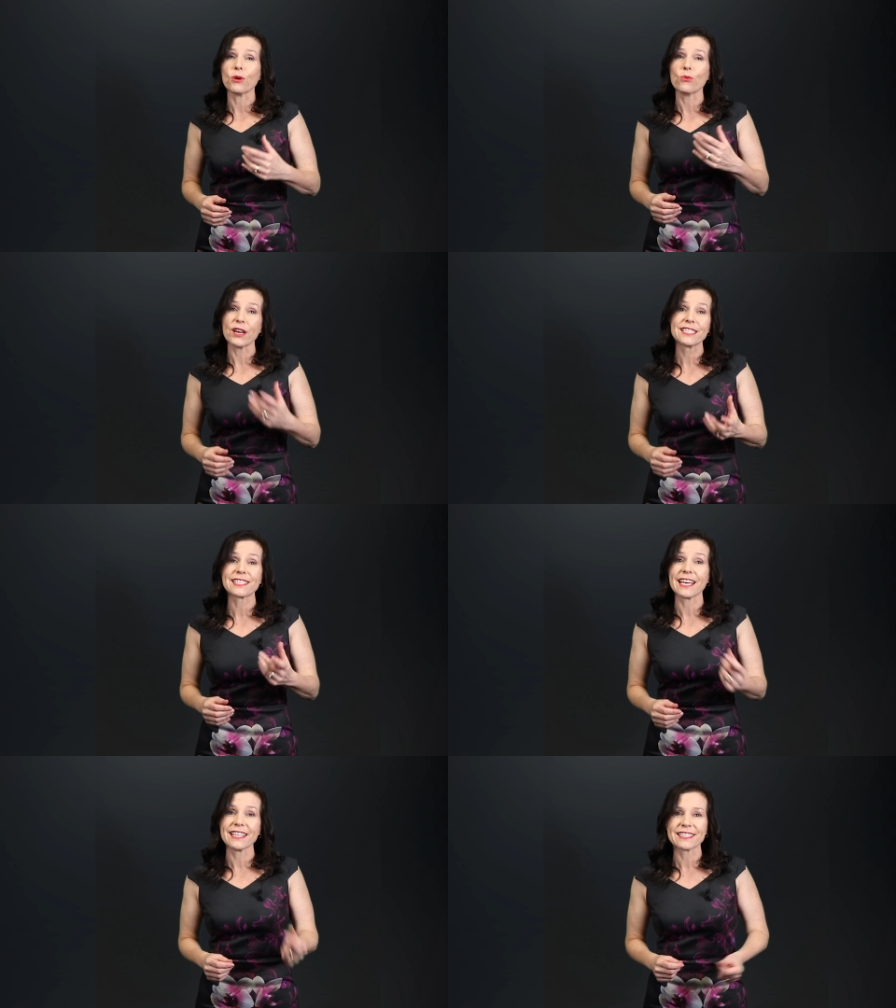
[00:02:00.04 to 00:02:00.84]
on
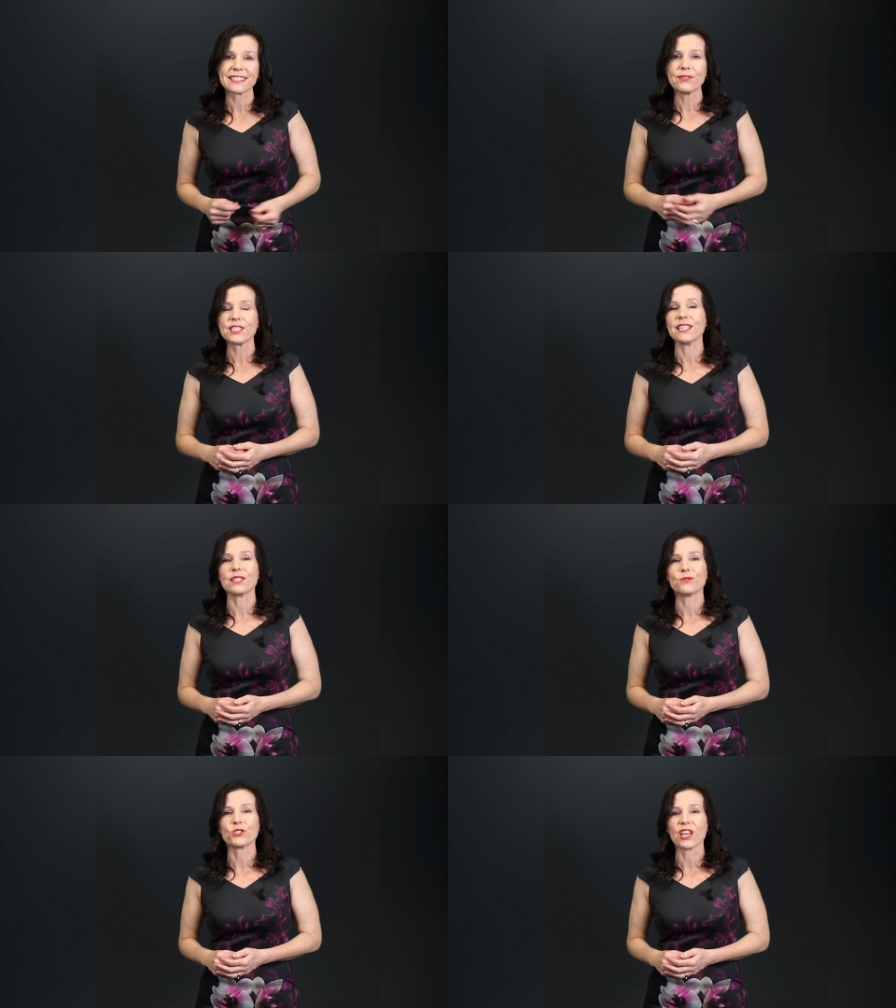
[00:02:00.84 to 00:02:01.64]
Wednesday, the 17th
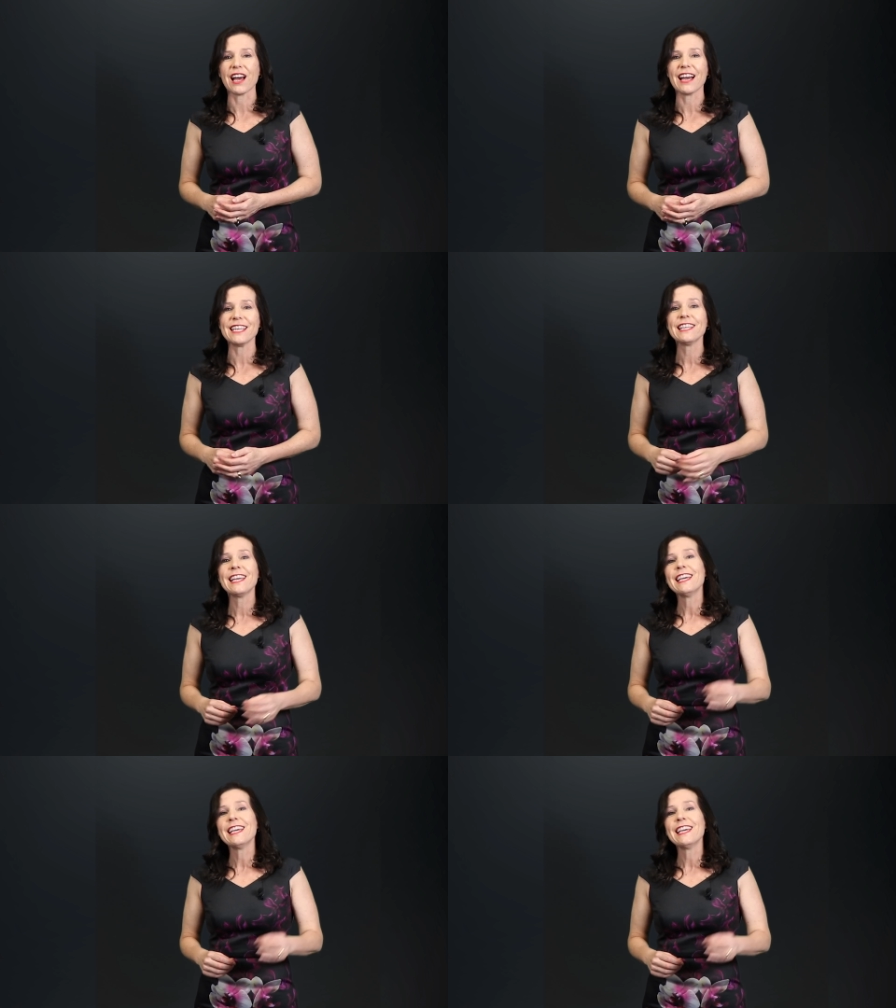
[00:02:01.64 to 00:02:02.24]
of July,